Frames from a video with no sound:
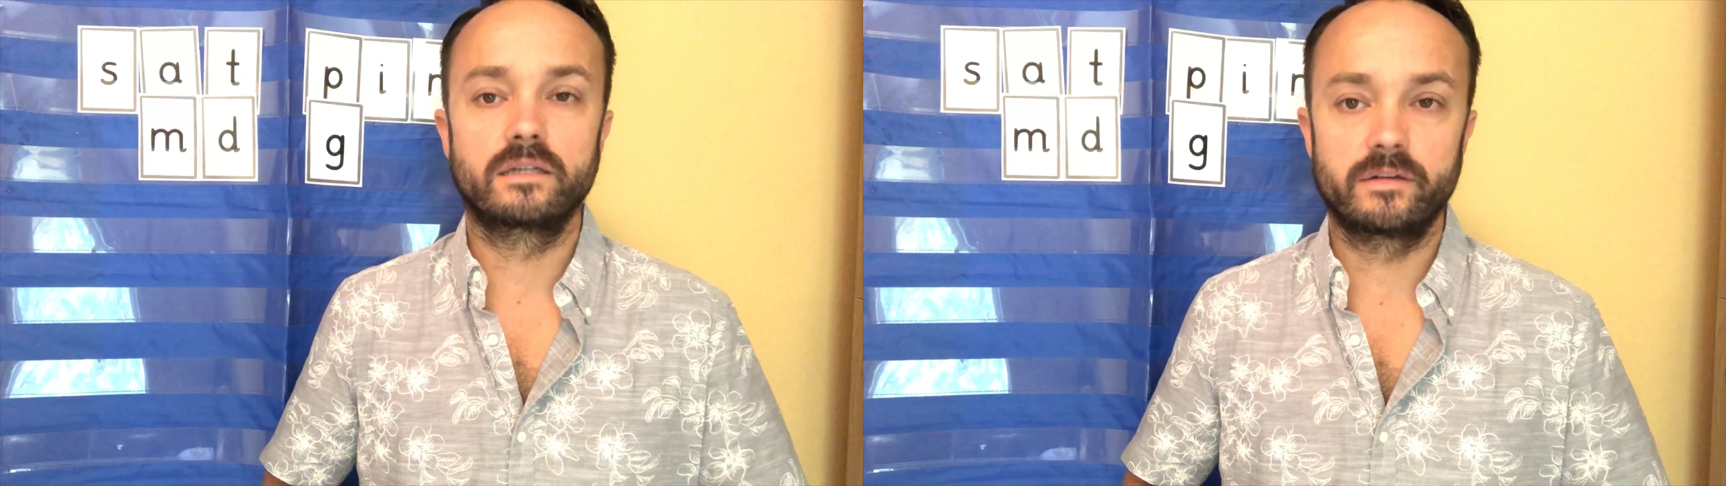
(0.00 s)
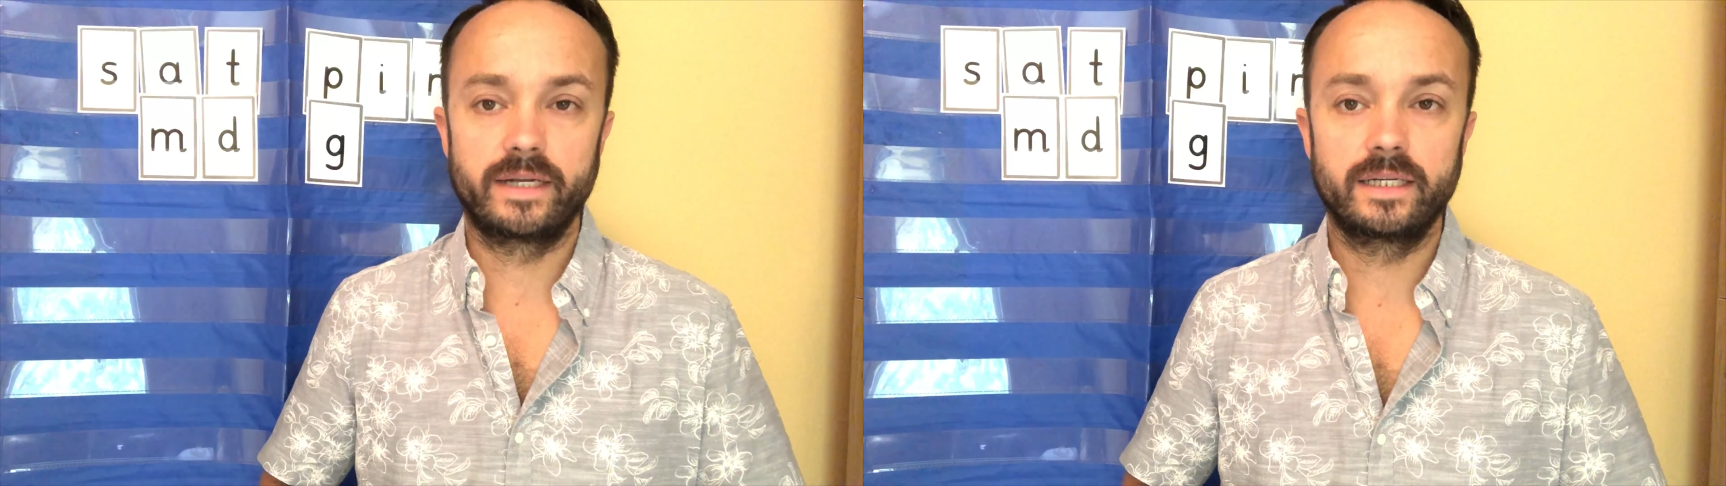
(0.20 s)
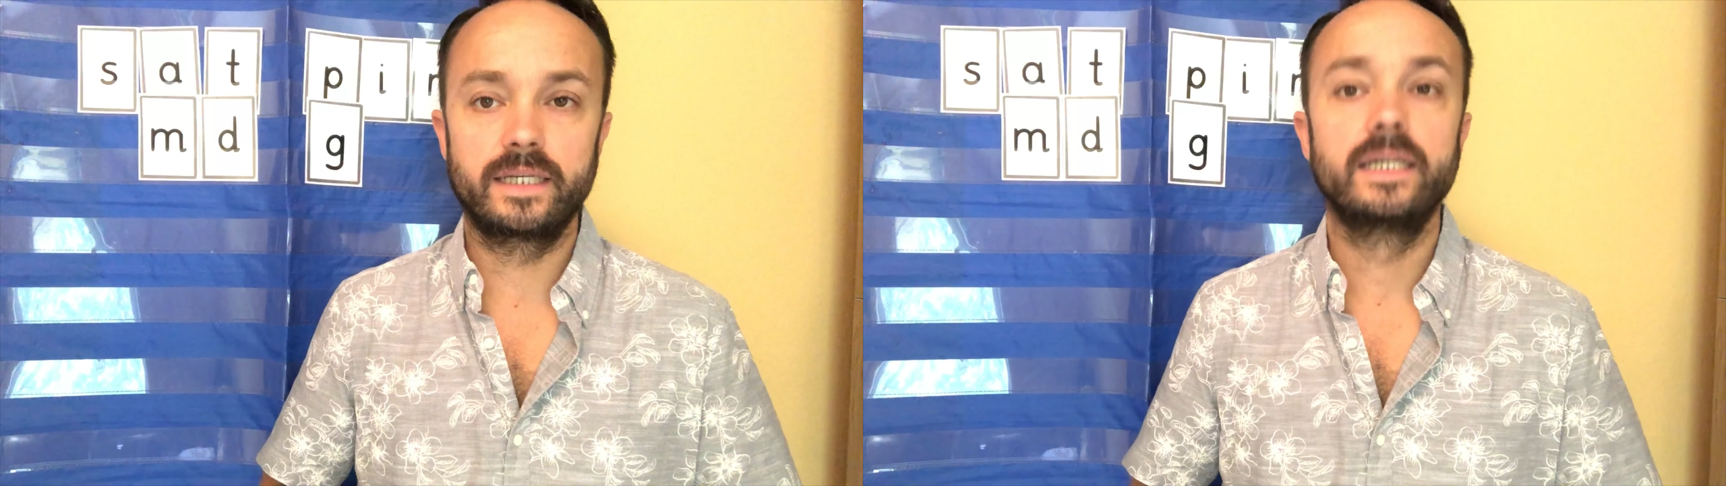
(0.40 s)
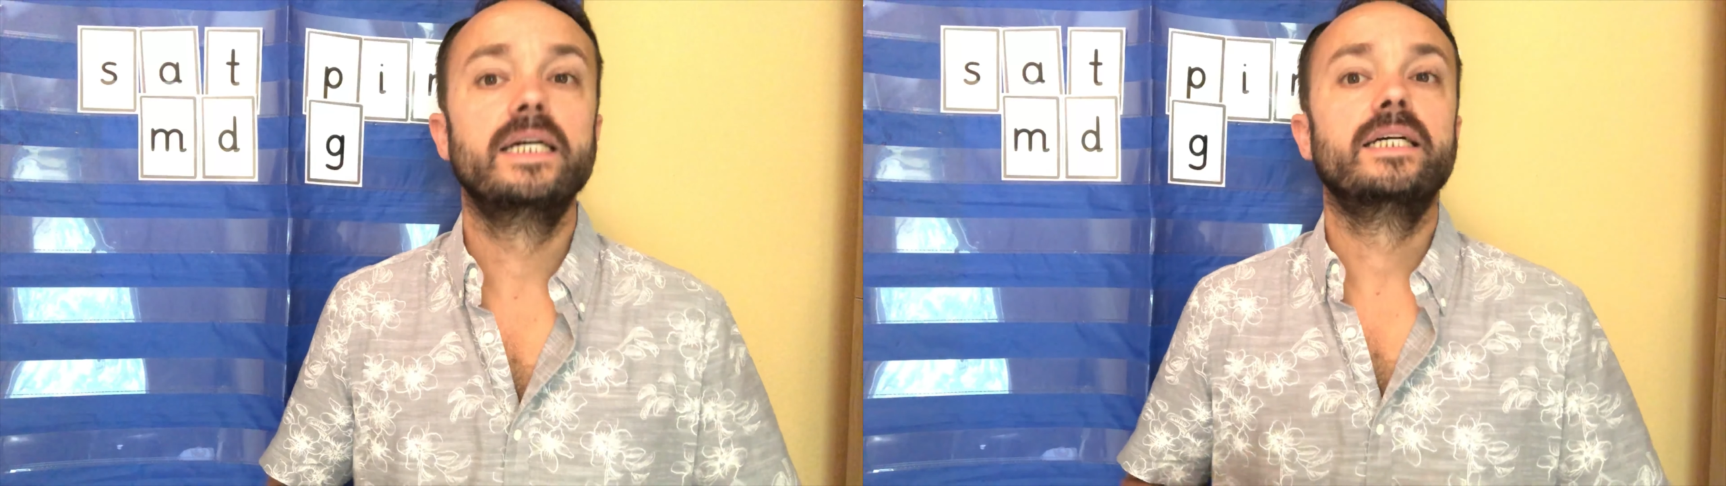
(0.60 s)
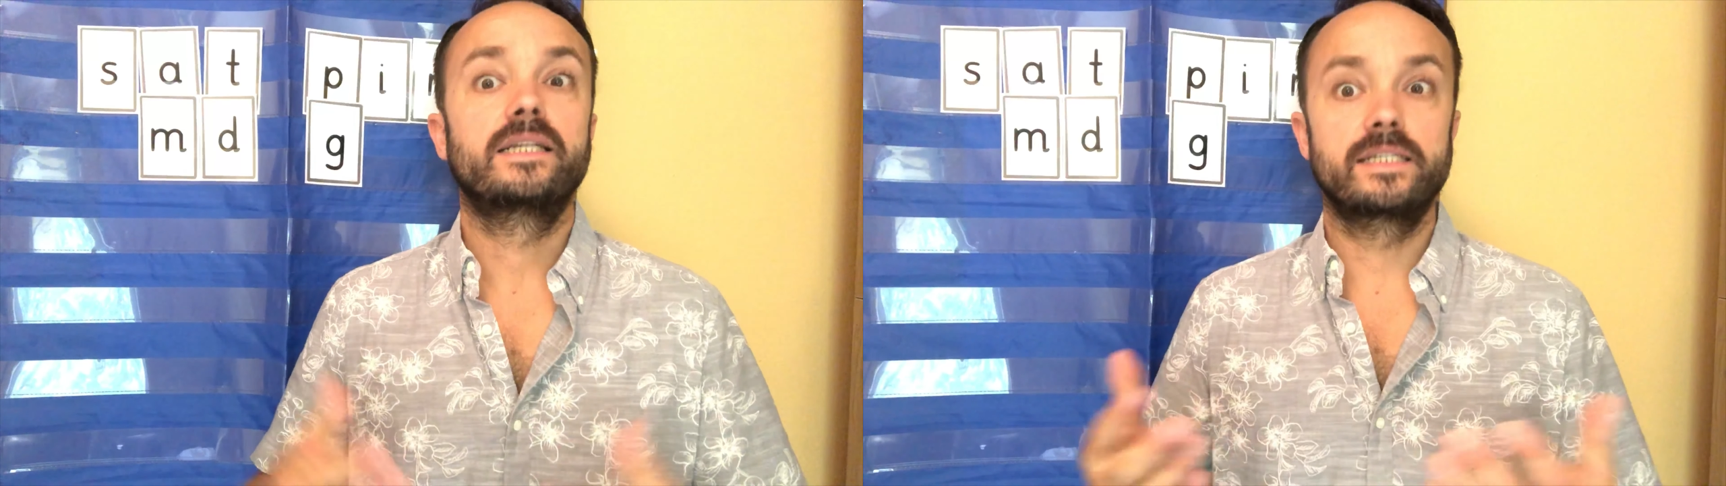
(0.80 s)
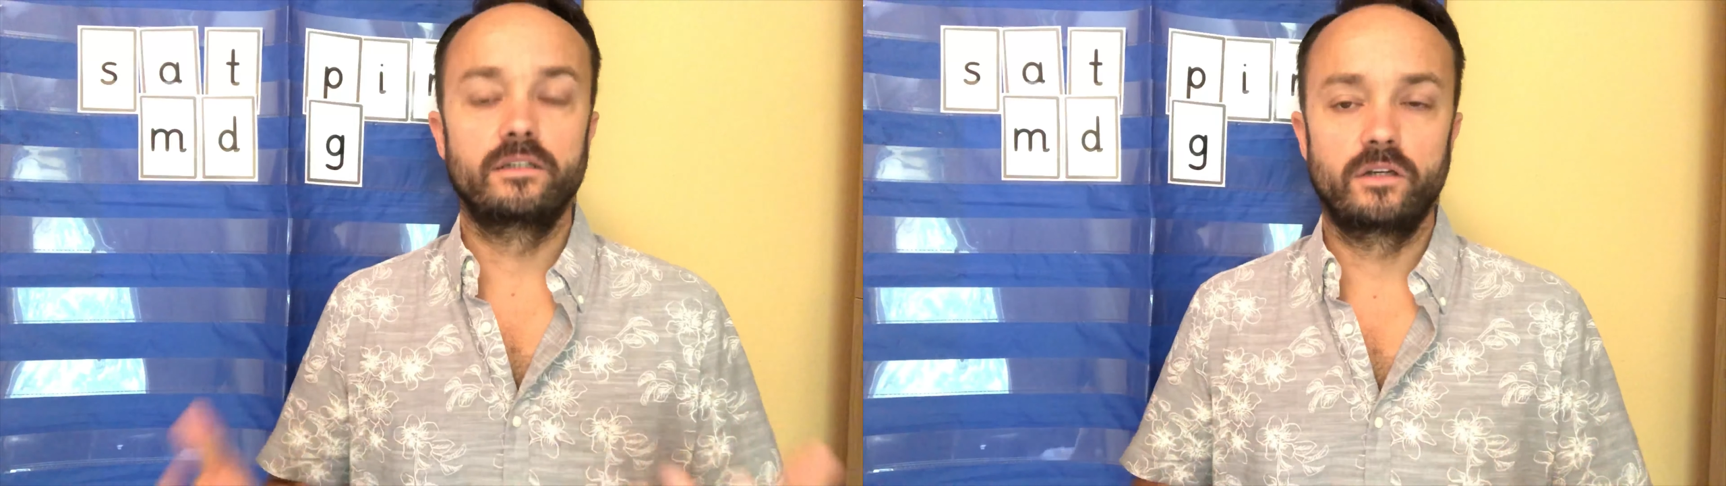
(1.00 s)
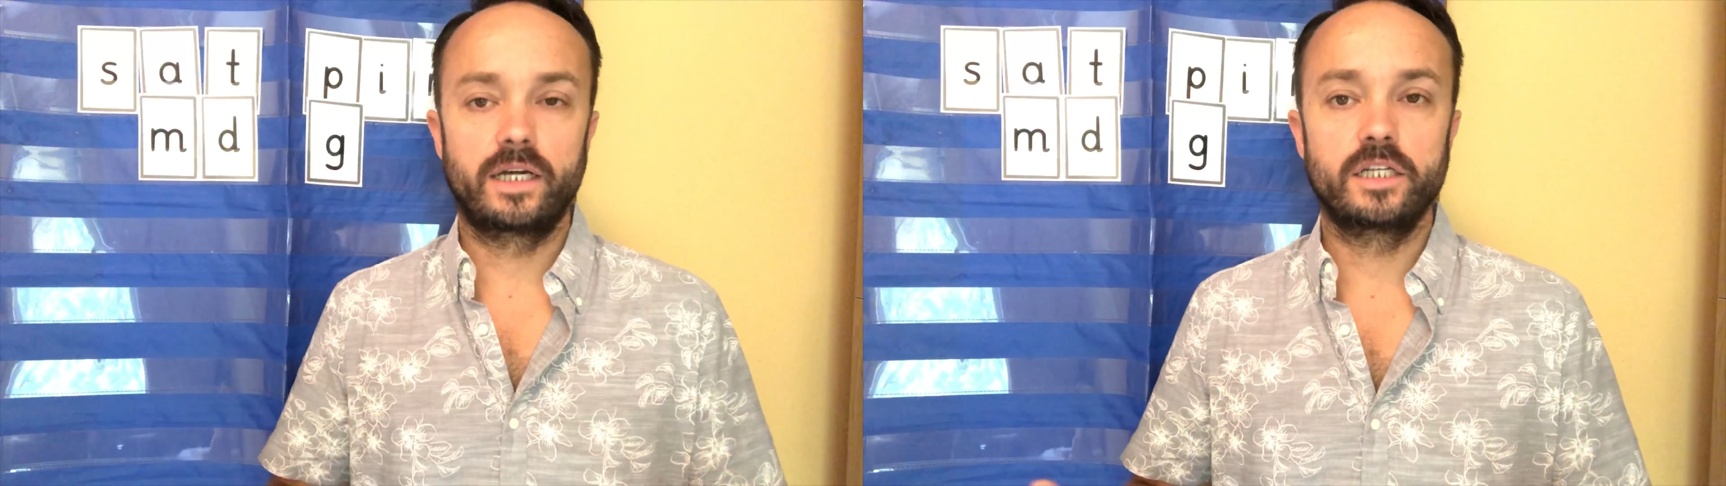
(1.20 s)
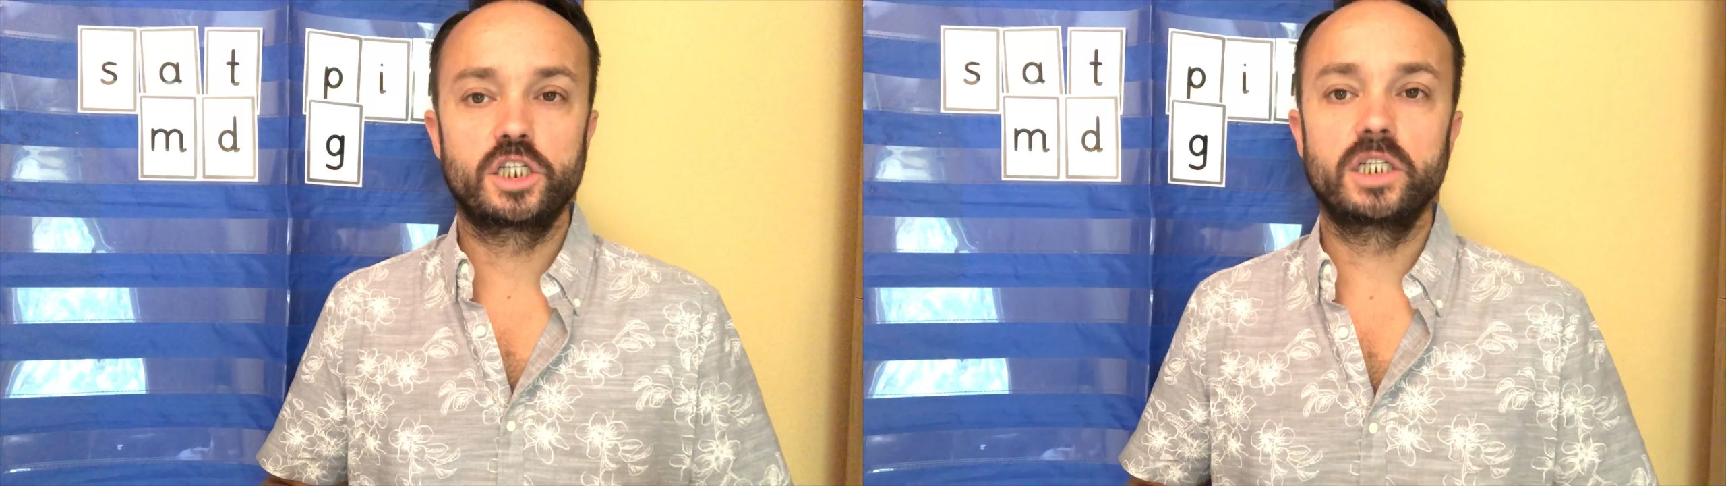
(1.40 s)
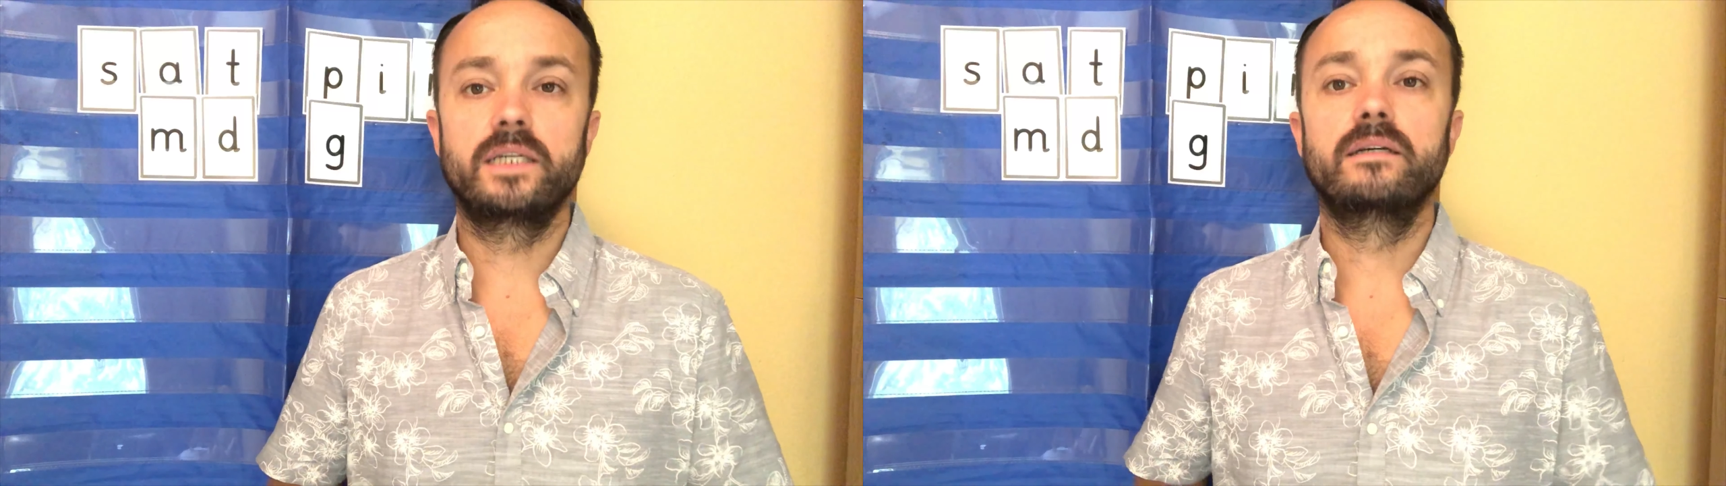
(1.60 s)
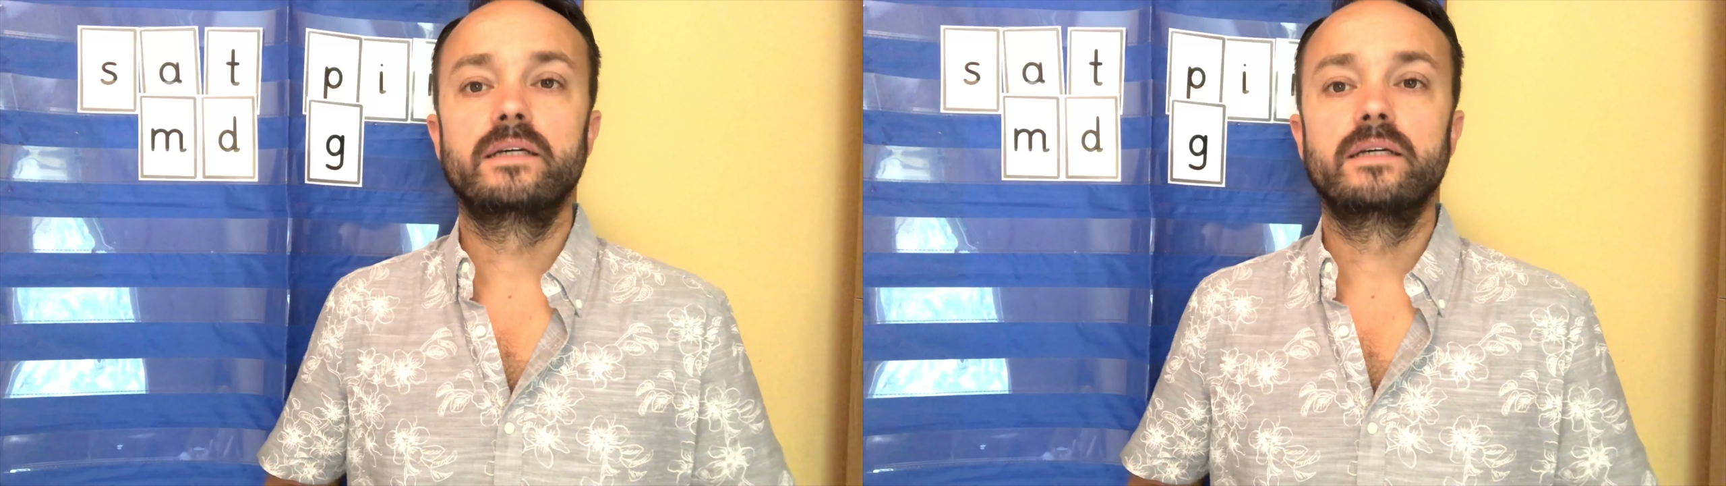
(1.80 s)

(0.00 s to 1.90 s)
correctly. Does it look like a G?